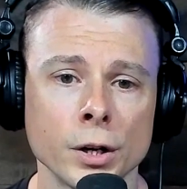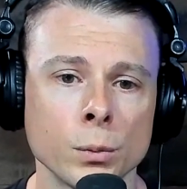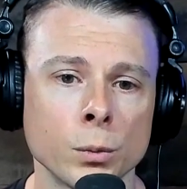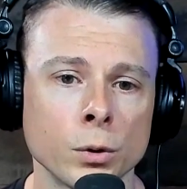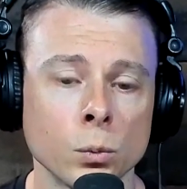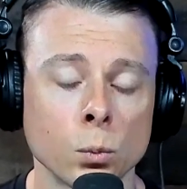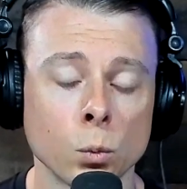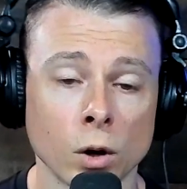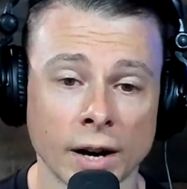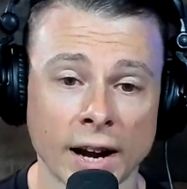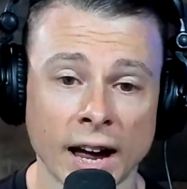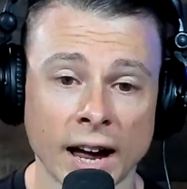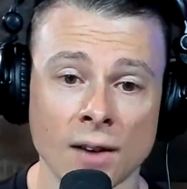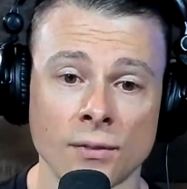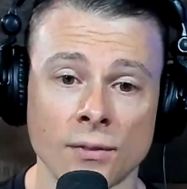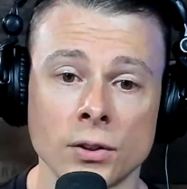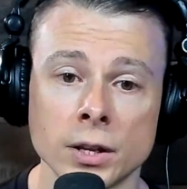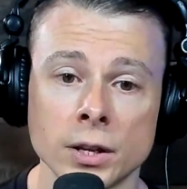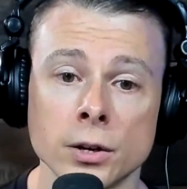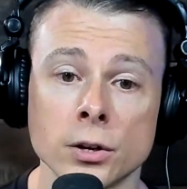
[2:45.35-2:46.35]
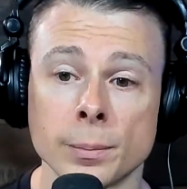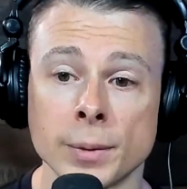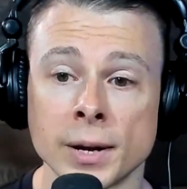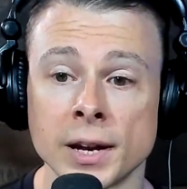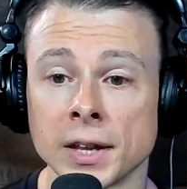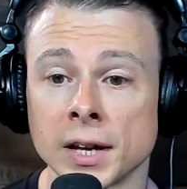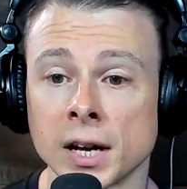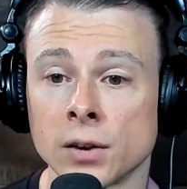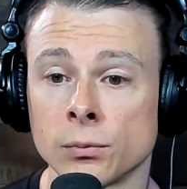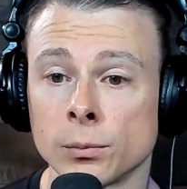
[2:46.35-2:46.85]
You wouldn't work half of the year to
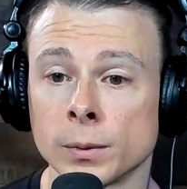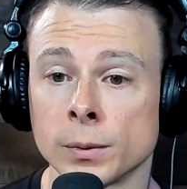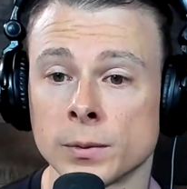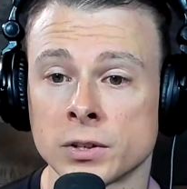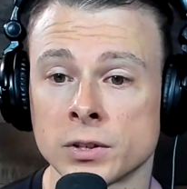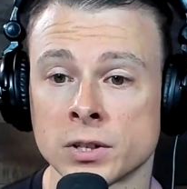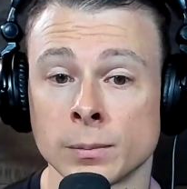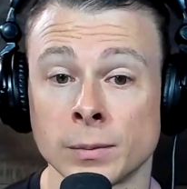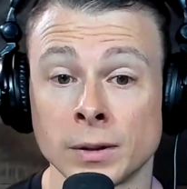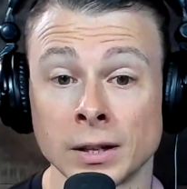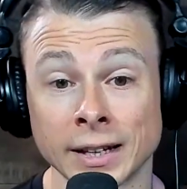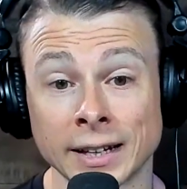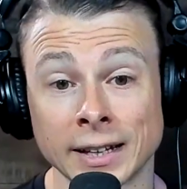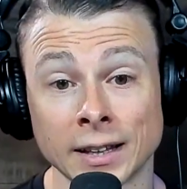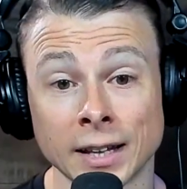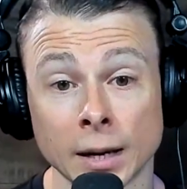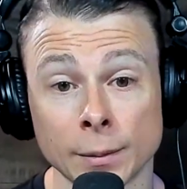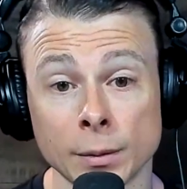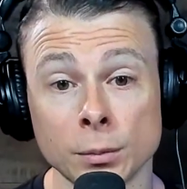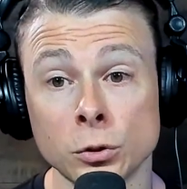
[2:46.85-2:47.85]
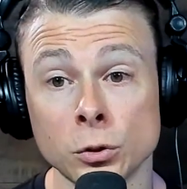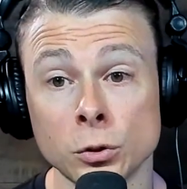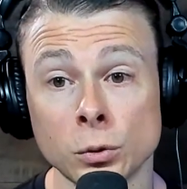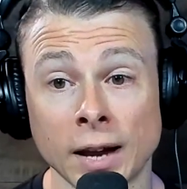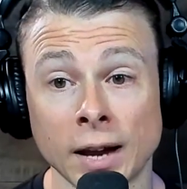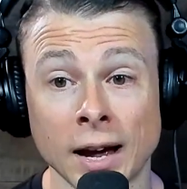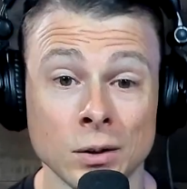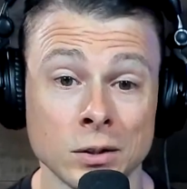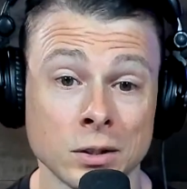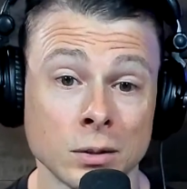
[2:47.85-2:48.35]
pay the government for something like a lot of people do
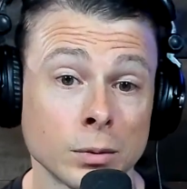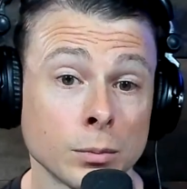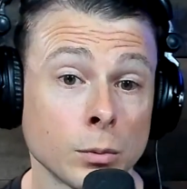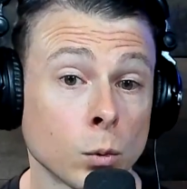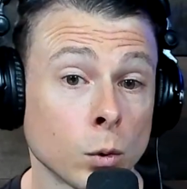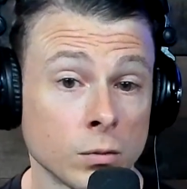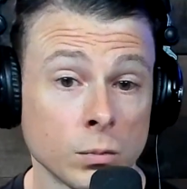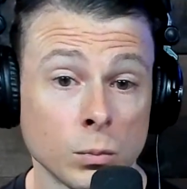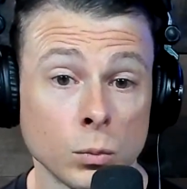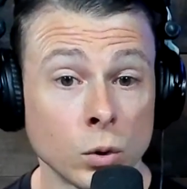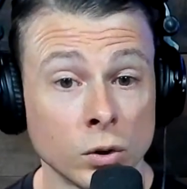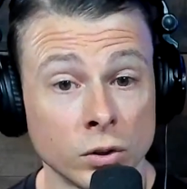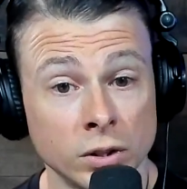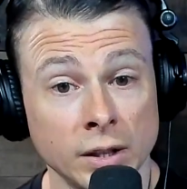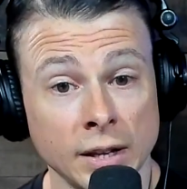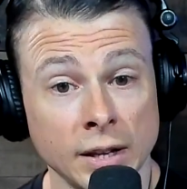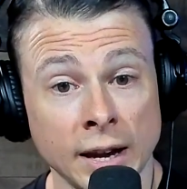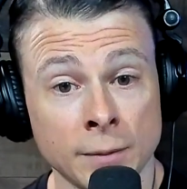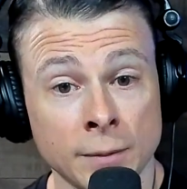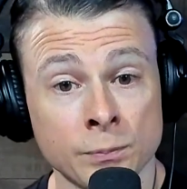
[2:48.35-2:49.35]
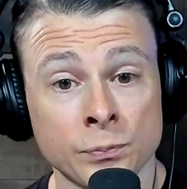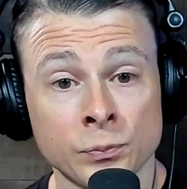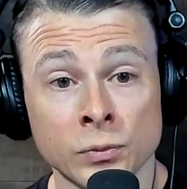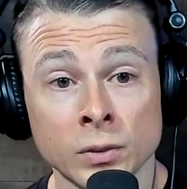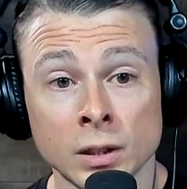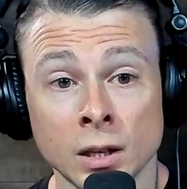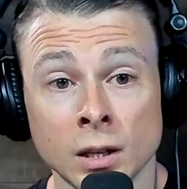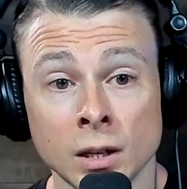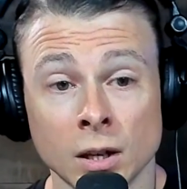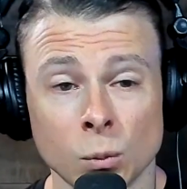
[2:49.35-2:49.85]
now. Some people work more than that.
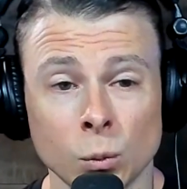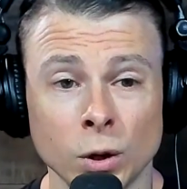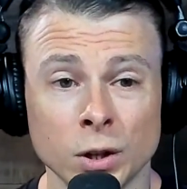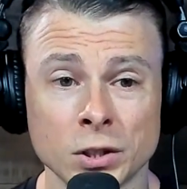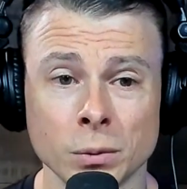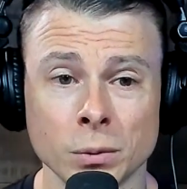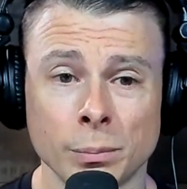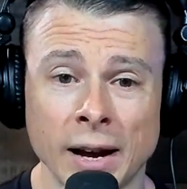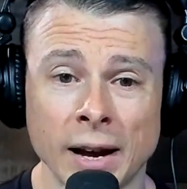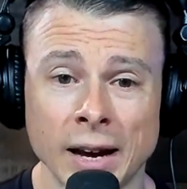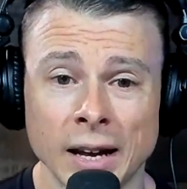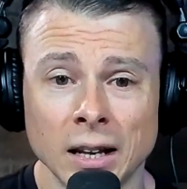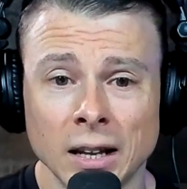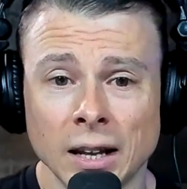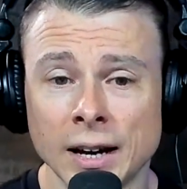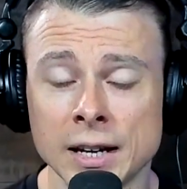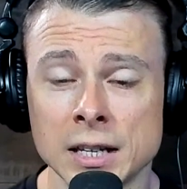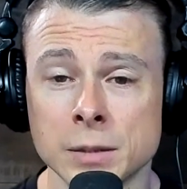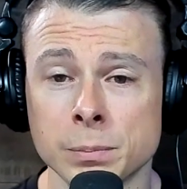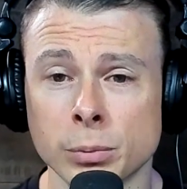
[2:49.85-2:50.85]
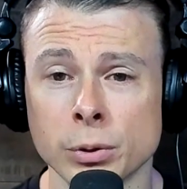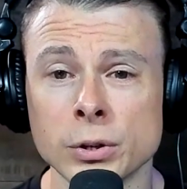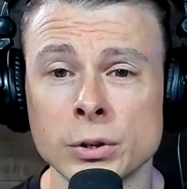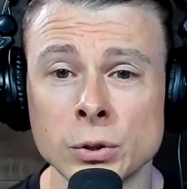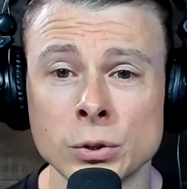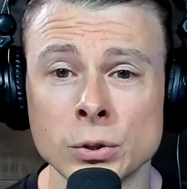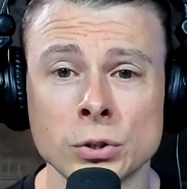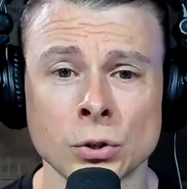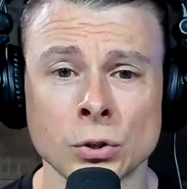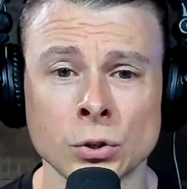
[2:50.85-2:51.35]
We also penalize
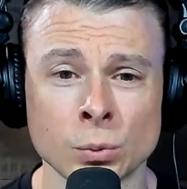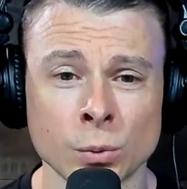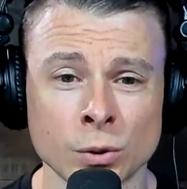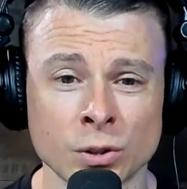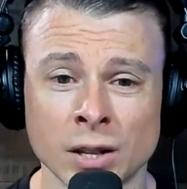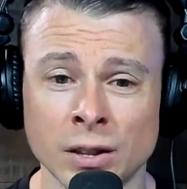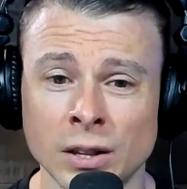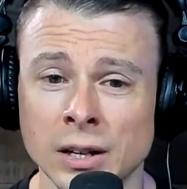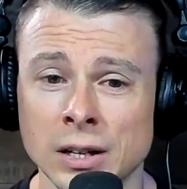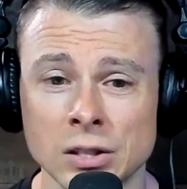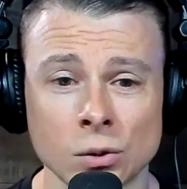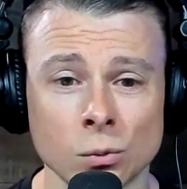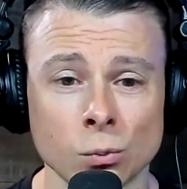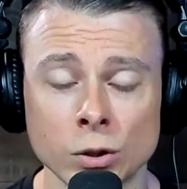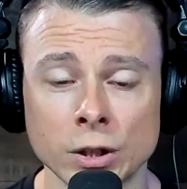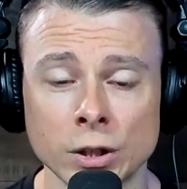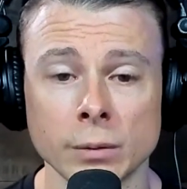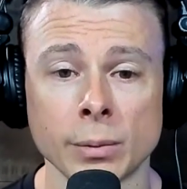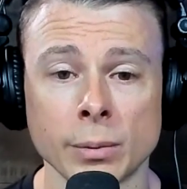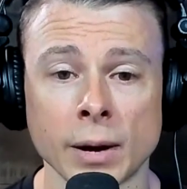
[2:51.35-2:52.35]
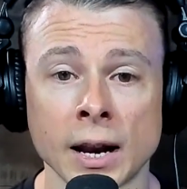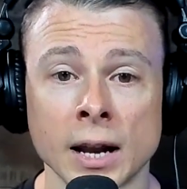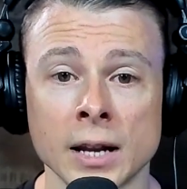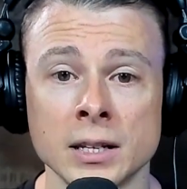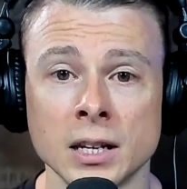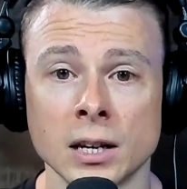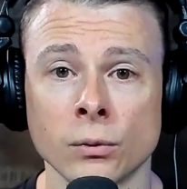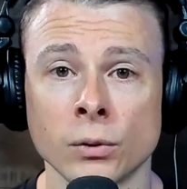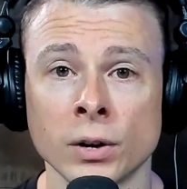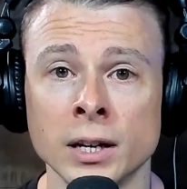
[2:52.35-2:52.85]
producers, which I think is a really bad
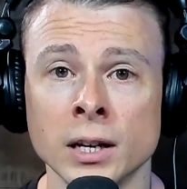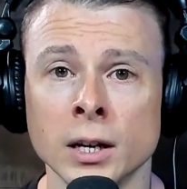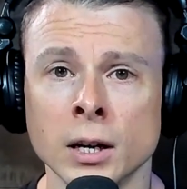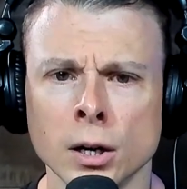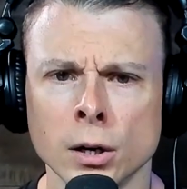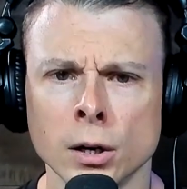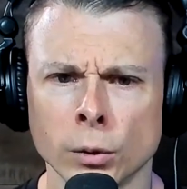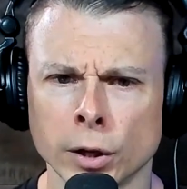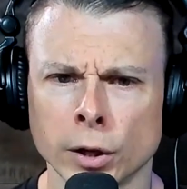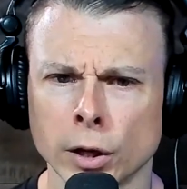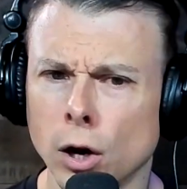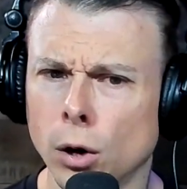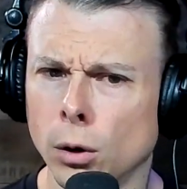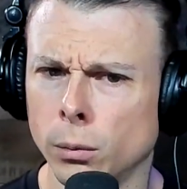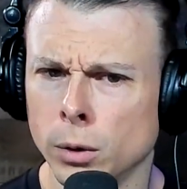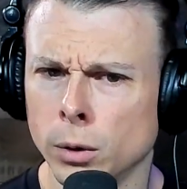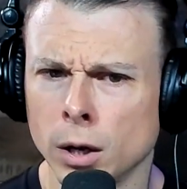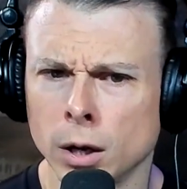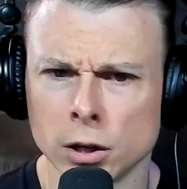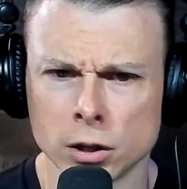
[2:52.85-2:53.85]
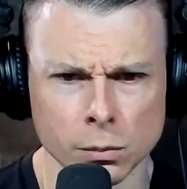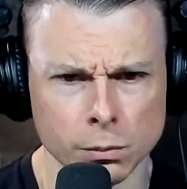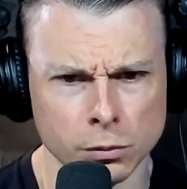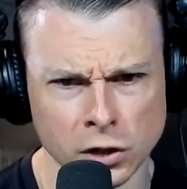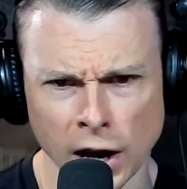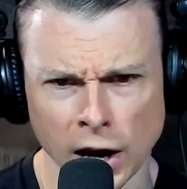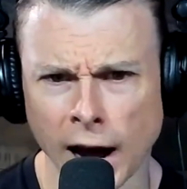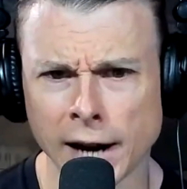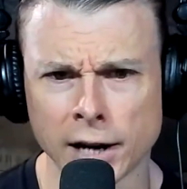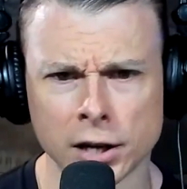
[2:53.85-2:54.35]
idea, right? Like, oh,
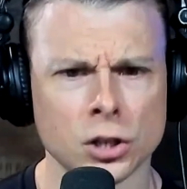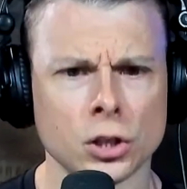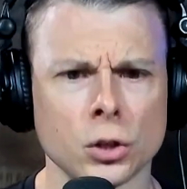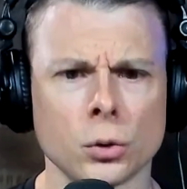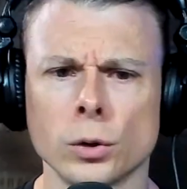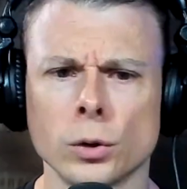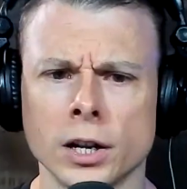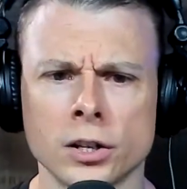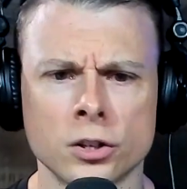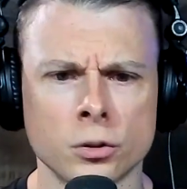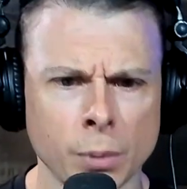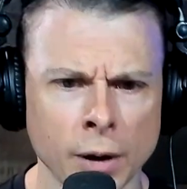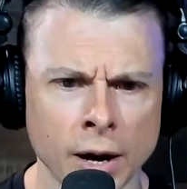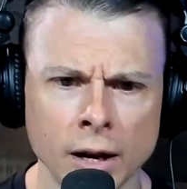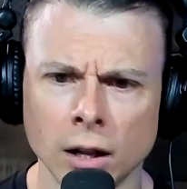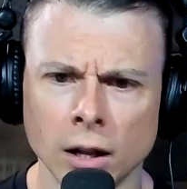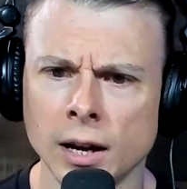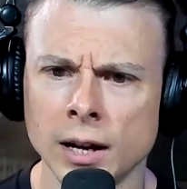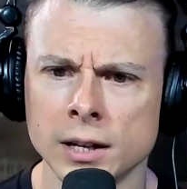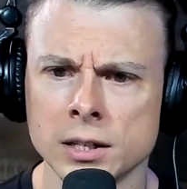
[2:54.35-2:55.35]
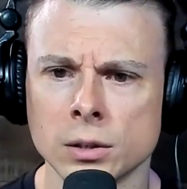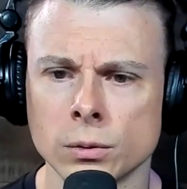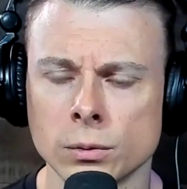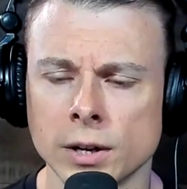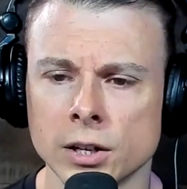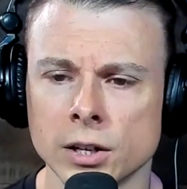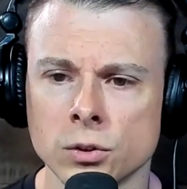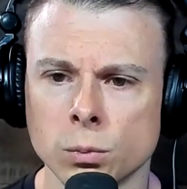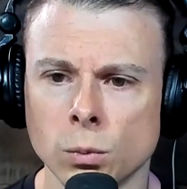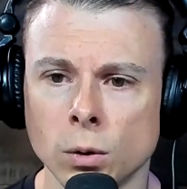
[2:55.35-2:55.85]
tax the rich, penalize the rich.